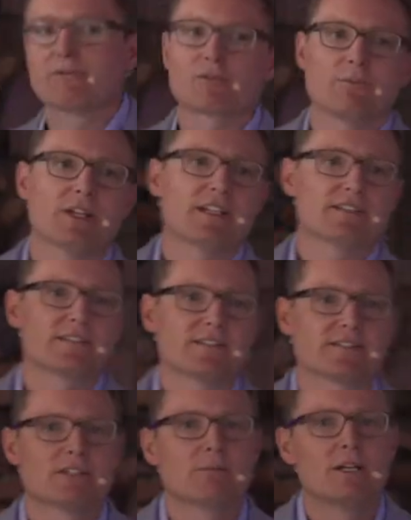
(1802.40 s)
from that
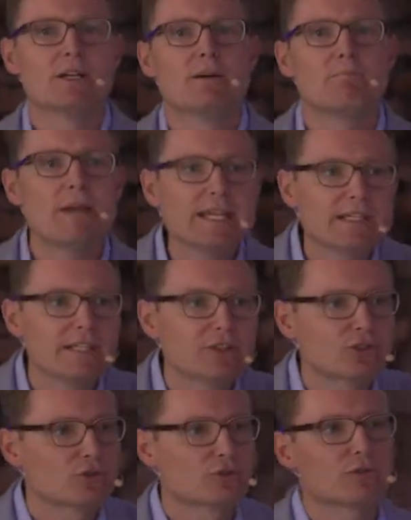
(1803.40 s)
system, making
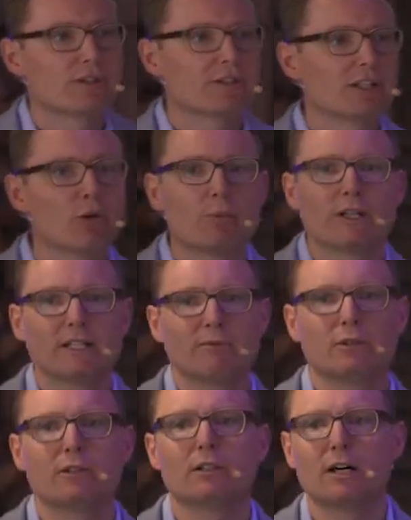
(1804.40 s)
sure nobody
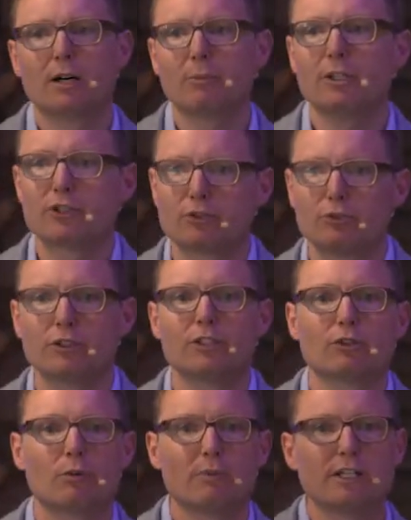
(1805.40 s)
will intrude it
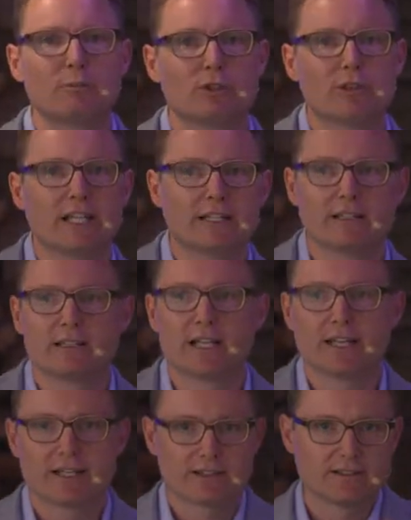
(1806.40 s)
or manipulate it
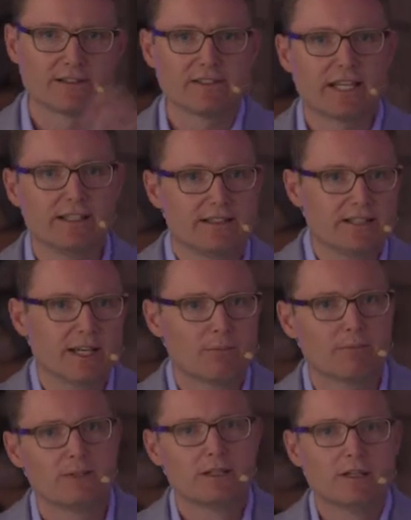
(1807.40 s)
like this
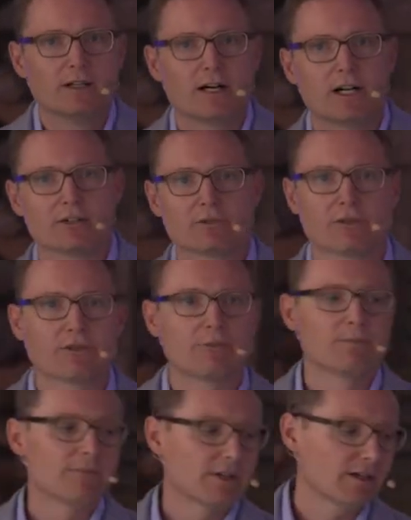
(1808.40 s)
ATM
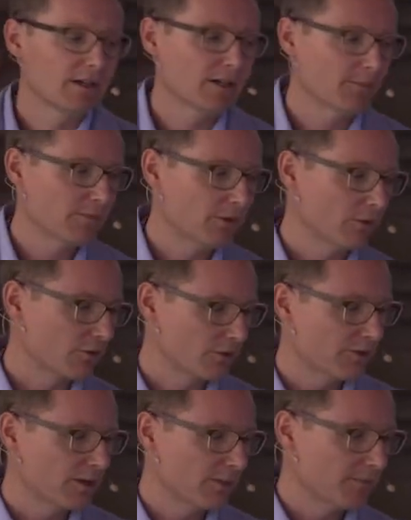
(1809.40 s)
algorithm or
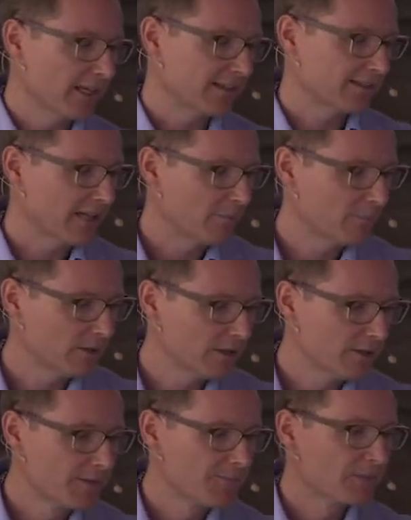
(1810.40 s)
example.
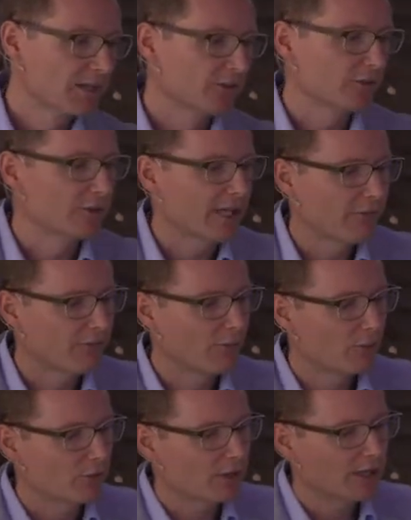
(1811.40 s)
So
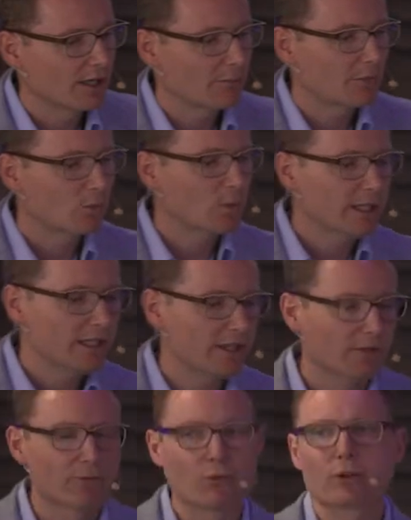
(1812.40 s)
therefore, we
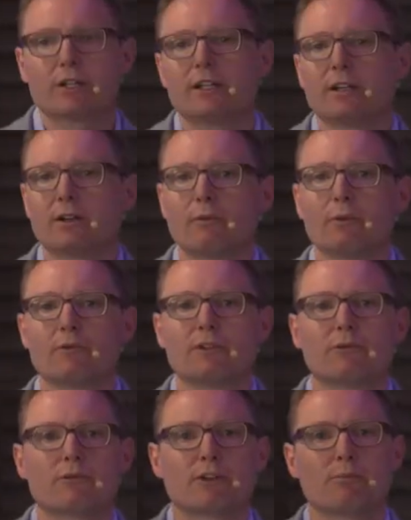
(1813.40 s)
working with
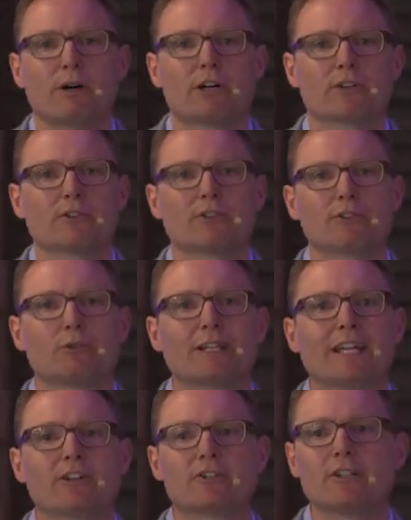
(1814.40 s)
different partners
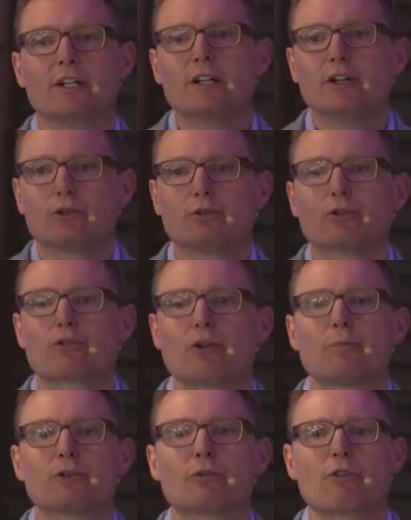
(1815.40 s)
together to
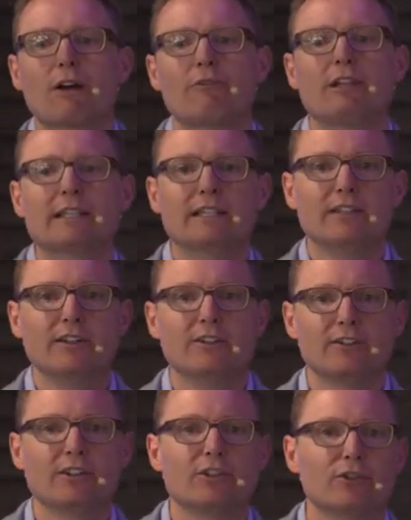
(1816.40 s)
cryptographically
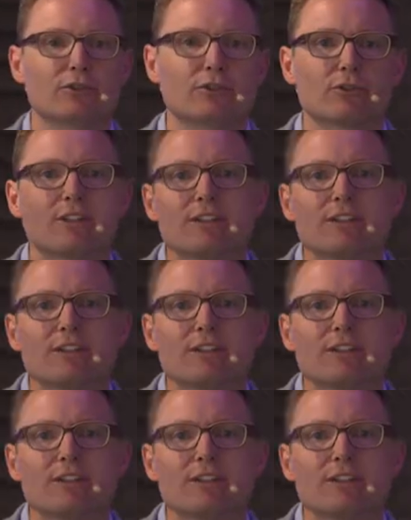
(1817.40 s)
secure